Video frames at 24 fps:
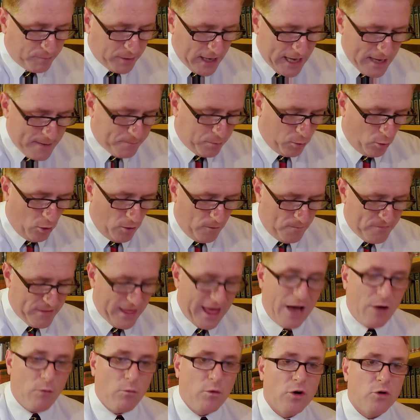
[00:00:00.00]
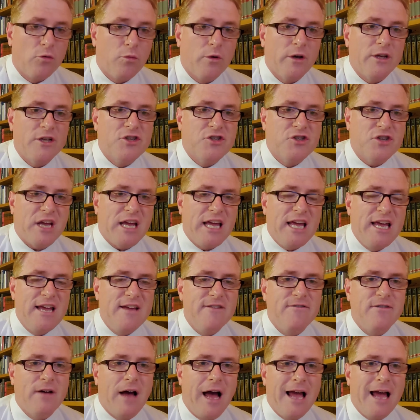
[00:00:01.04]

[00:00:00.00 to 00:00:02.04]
people that would receive